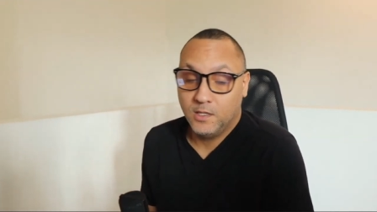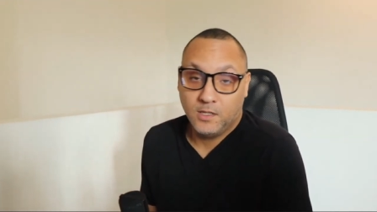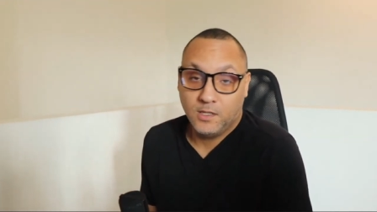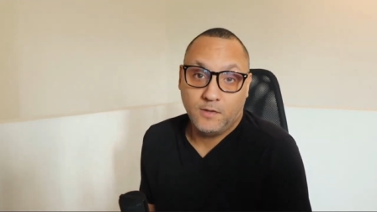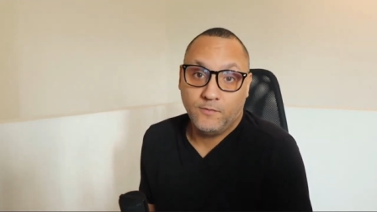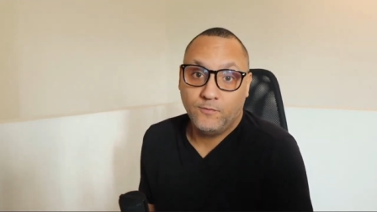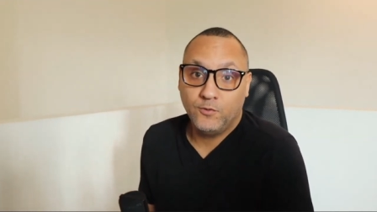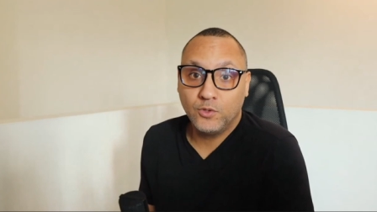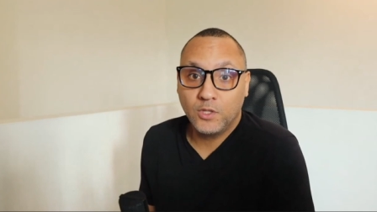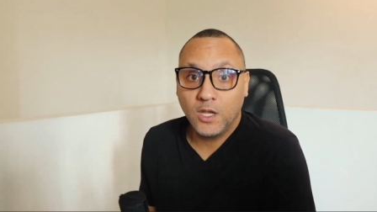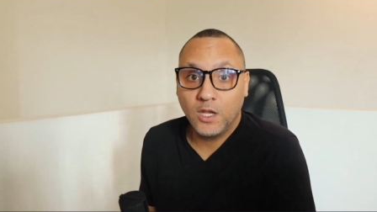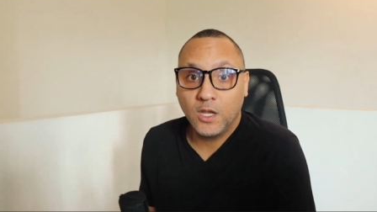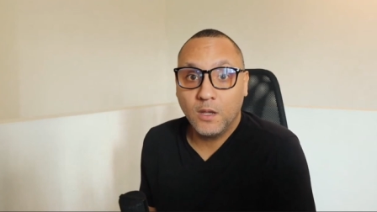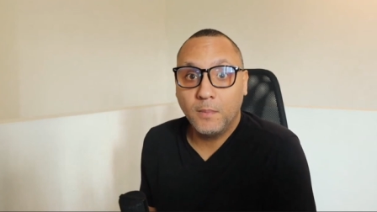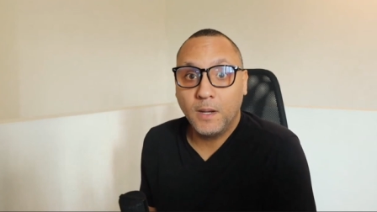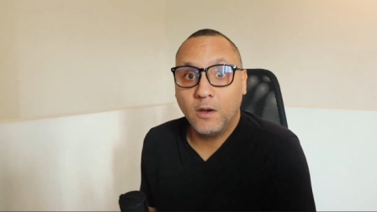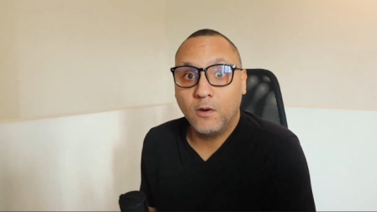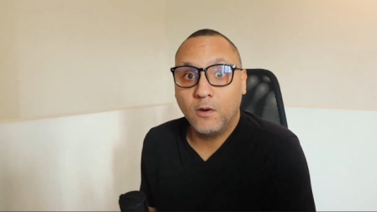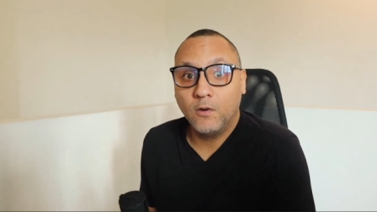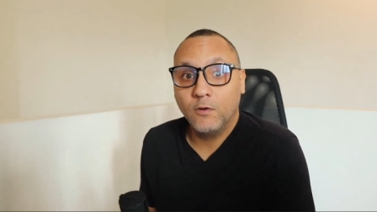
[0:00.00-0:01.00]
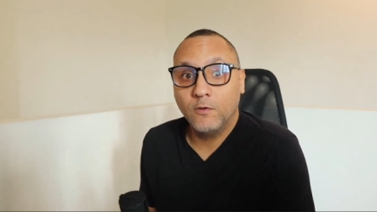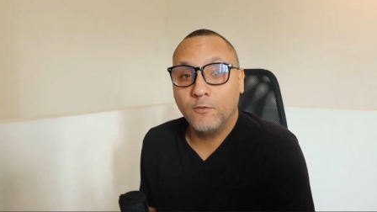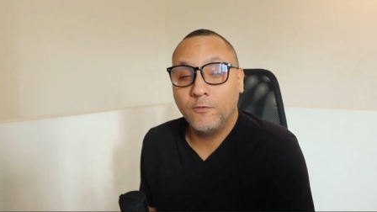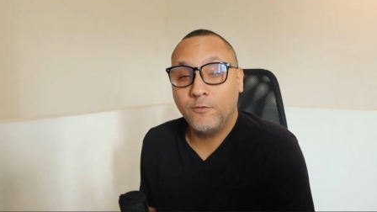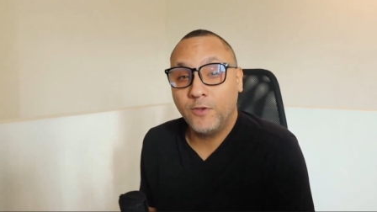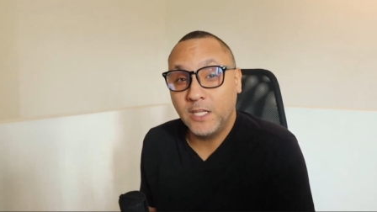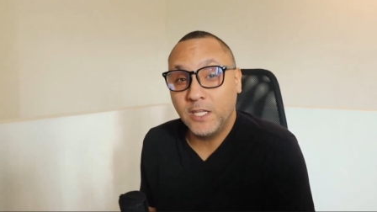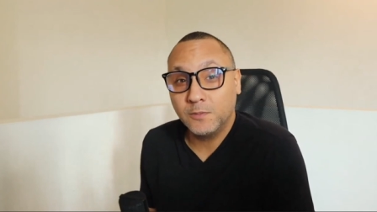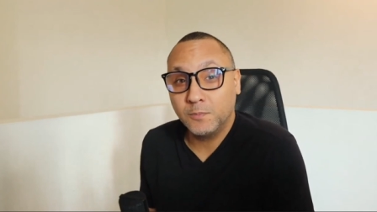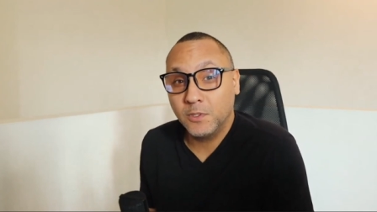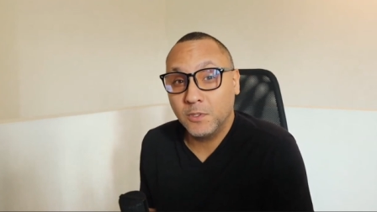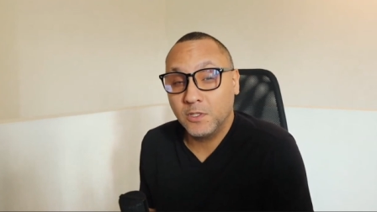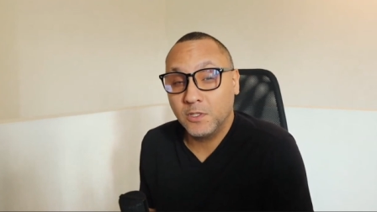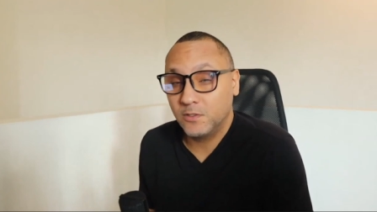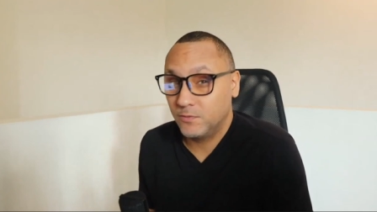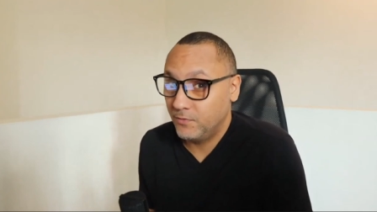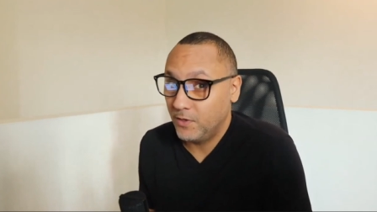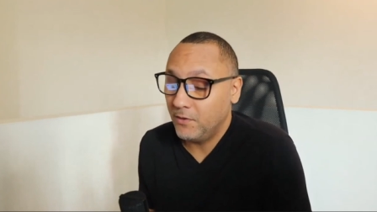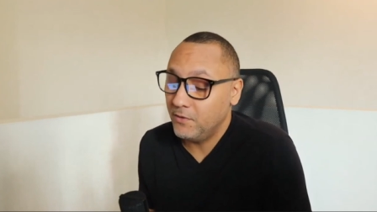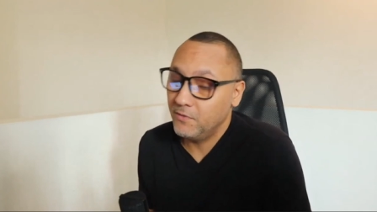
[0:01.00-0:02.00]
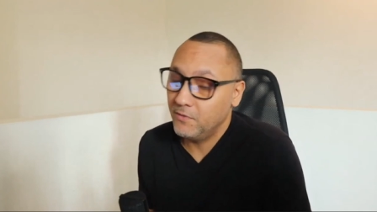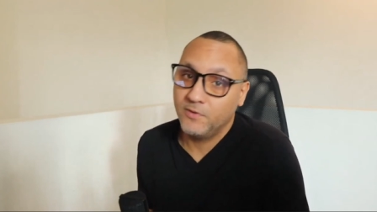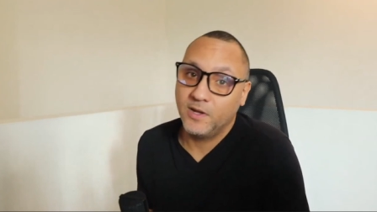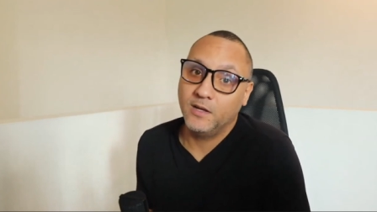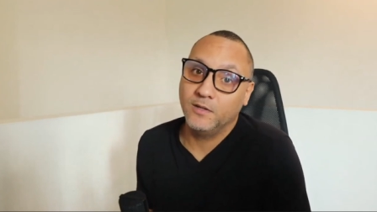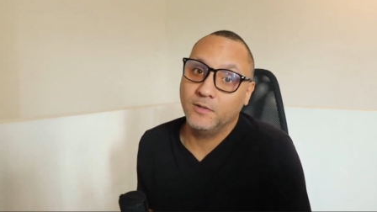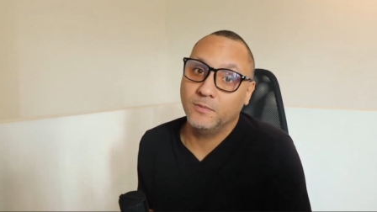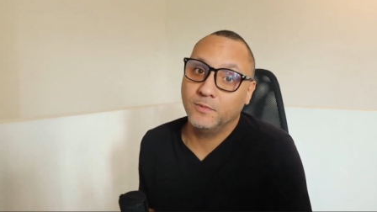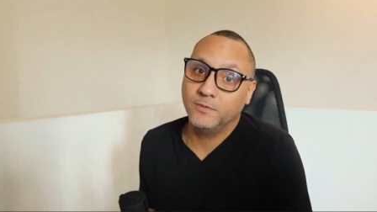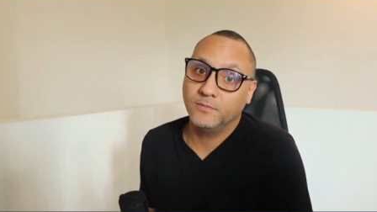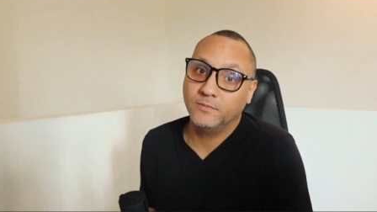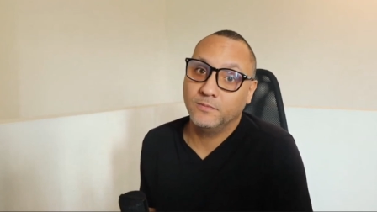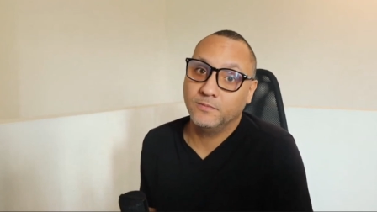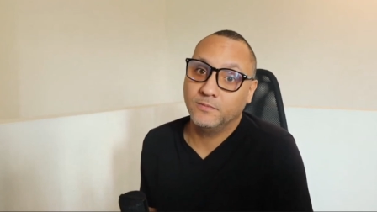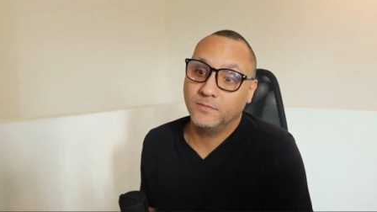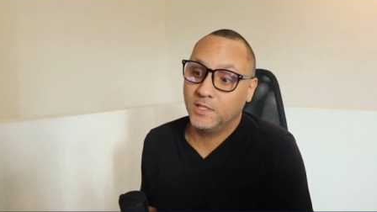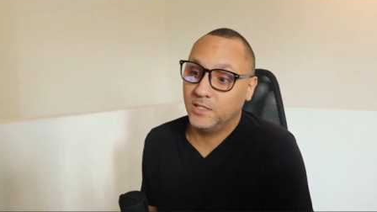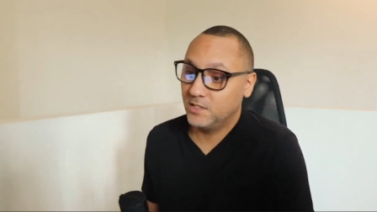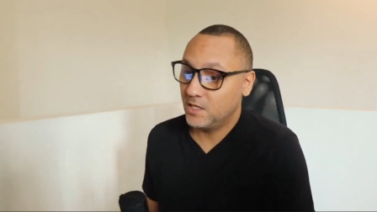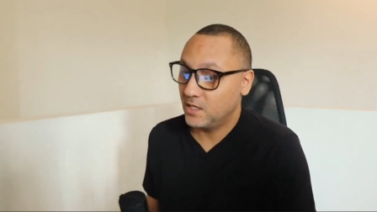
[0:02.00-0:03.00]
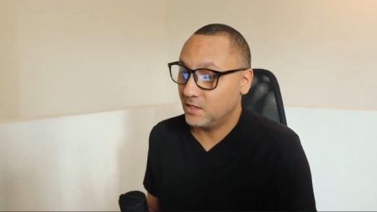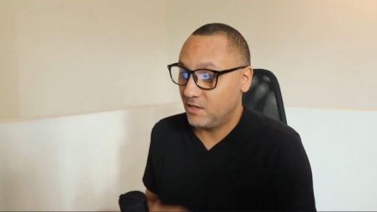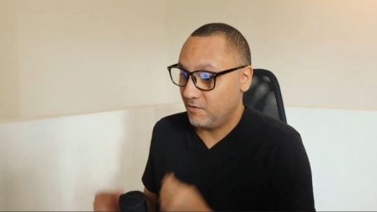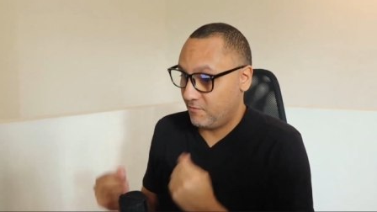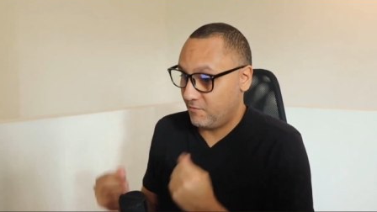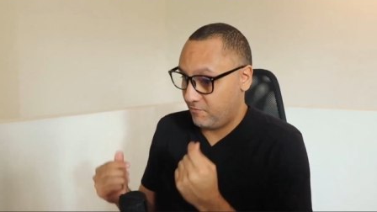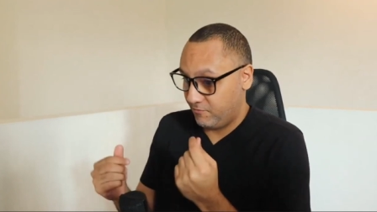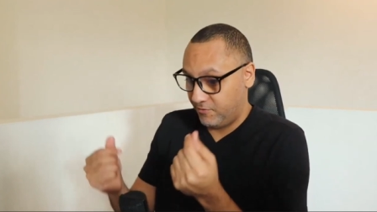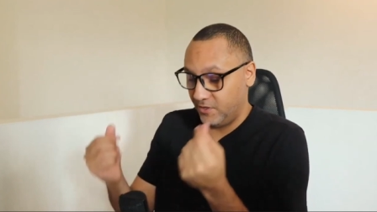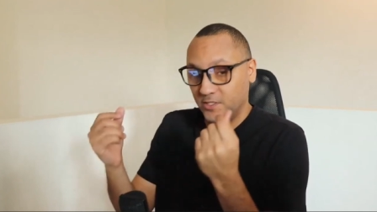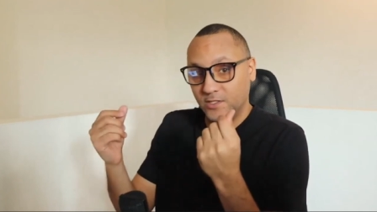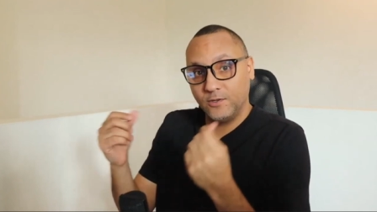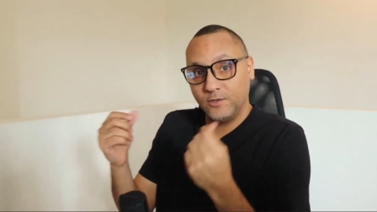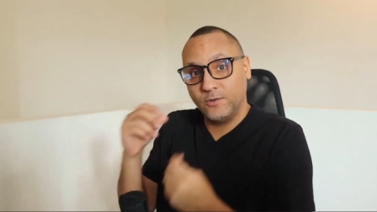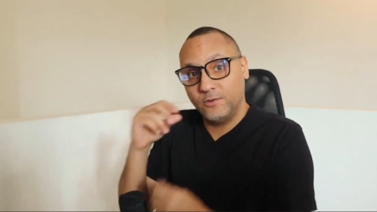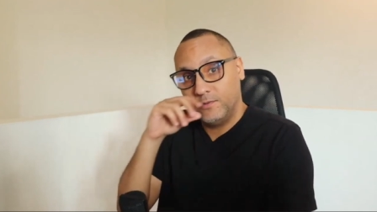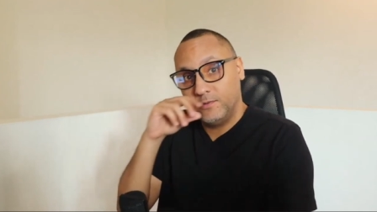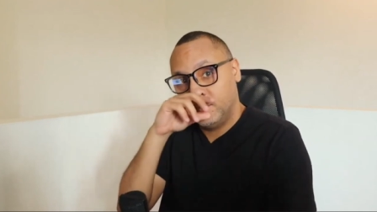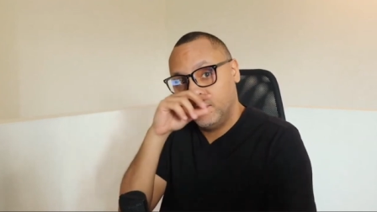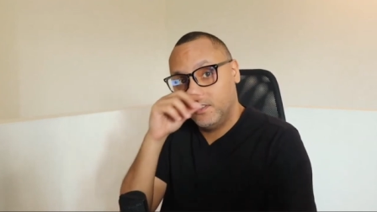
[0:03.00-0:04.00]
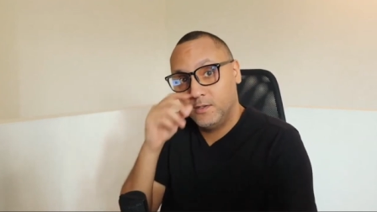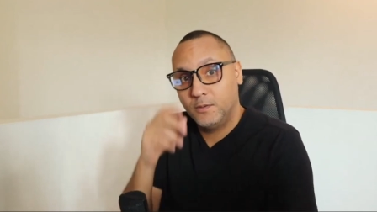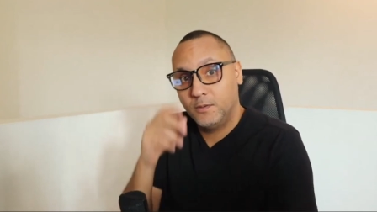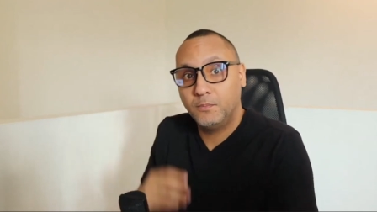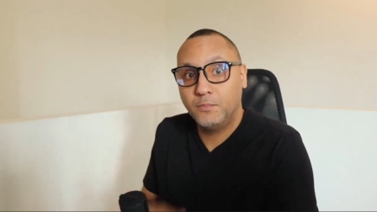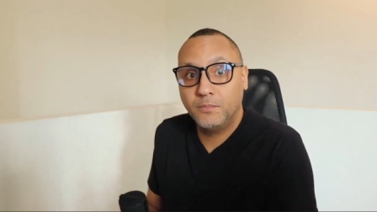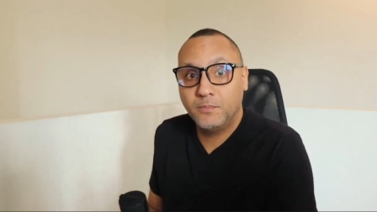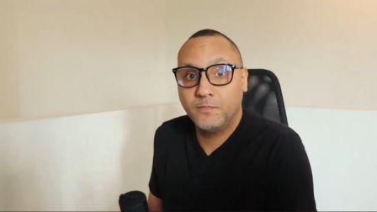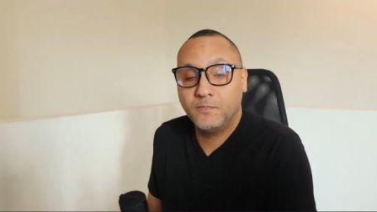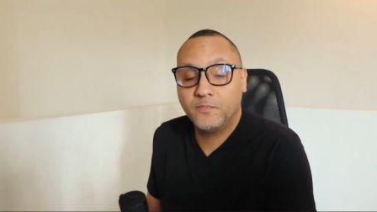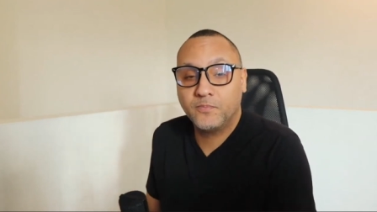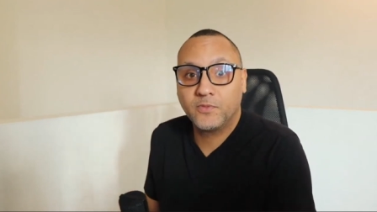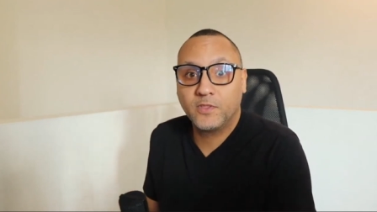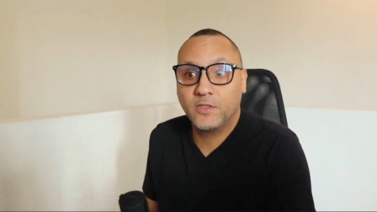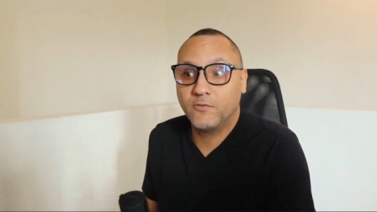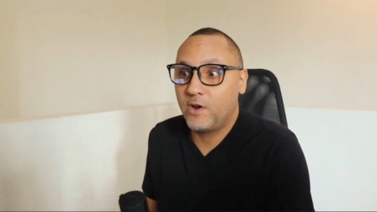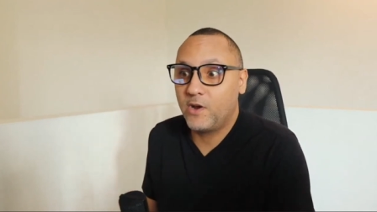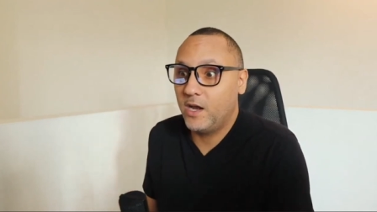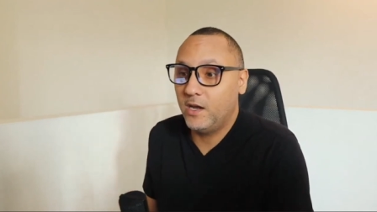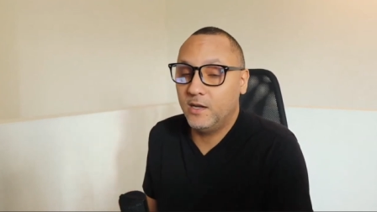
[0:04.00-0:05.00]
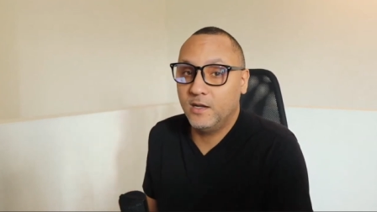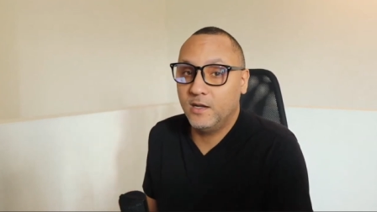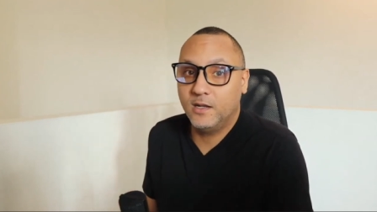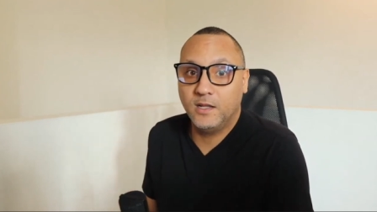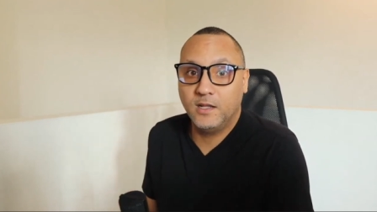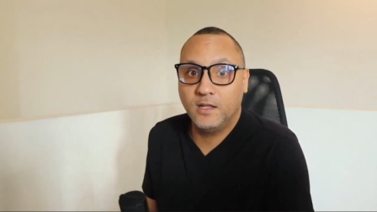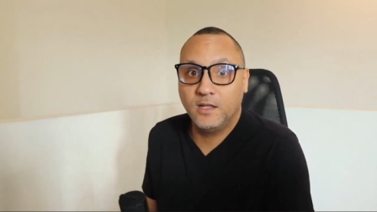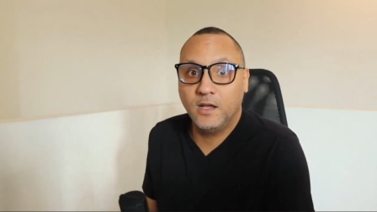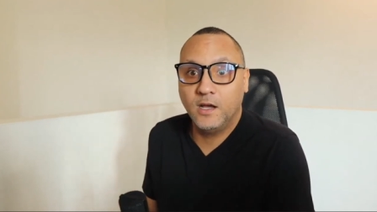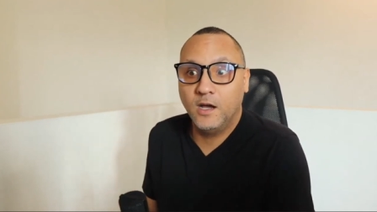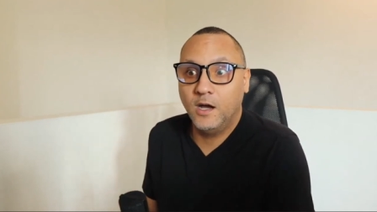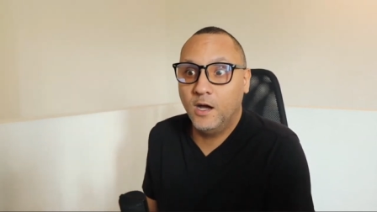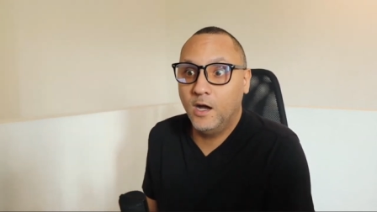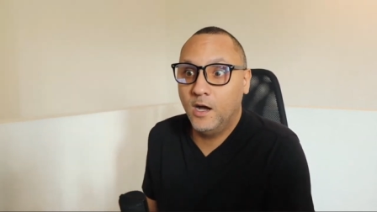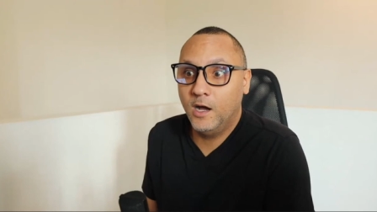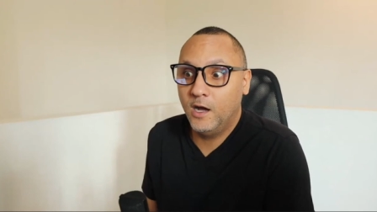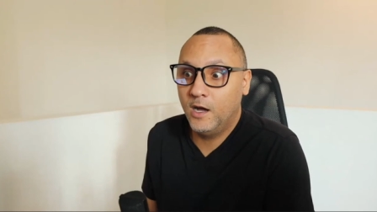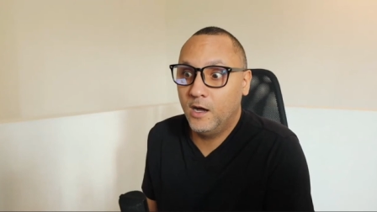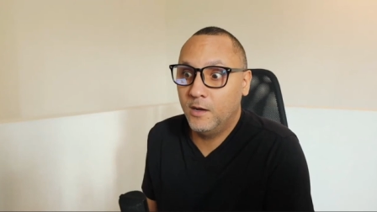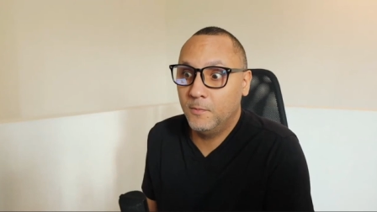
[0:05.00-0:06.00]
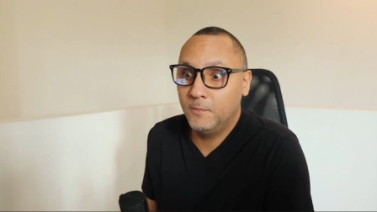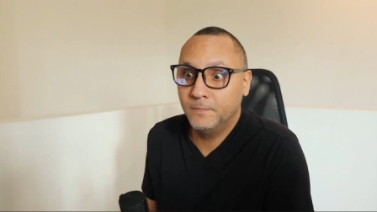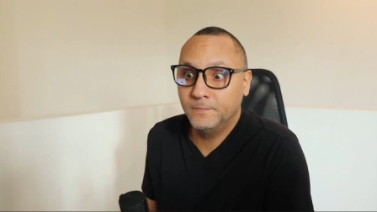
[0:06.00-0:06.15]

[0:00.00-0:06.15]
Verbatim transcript: if you think about facebook is very valuable there's nothing physical right um